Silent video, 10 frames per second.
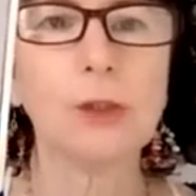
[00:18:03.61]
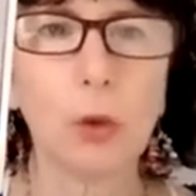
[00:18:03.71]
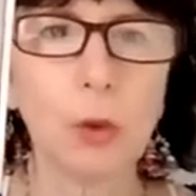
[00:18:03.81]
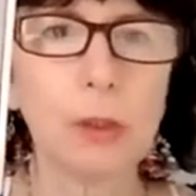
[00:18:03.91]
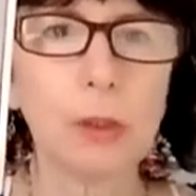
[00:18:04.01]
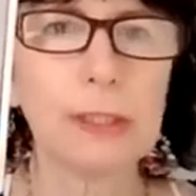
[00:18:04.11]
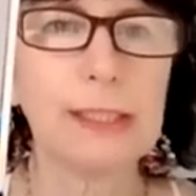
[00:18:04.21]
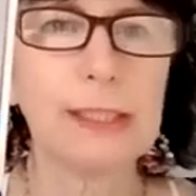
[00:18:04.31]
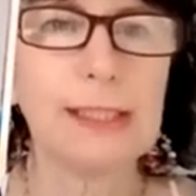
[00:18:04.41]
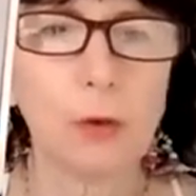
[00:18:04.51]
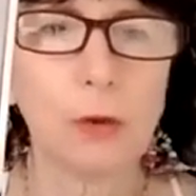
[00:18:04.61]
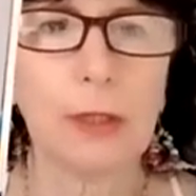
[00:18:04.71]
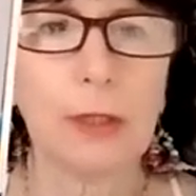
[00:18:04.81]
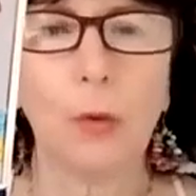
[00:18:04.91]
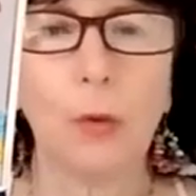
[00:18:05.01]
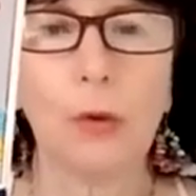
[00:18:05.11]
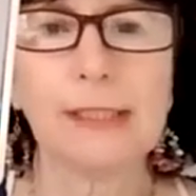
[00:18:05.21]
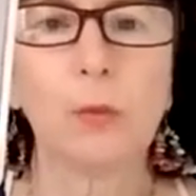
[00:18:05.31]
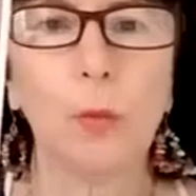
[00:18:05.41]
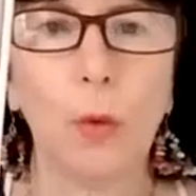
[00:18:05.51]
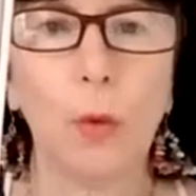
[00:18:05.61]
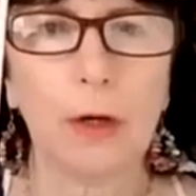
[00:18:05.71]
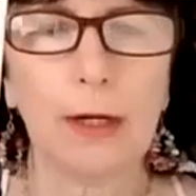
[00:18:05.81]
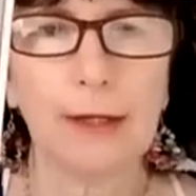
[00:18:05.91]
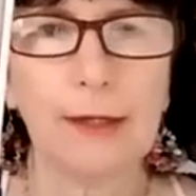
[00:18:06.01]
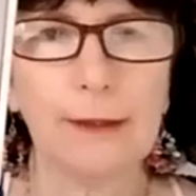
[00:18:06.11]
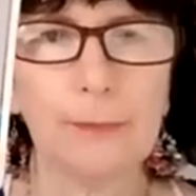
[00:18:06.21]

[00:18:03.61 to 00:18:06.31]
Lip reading: He talks his talk, he walks his walk.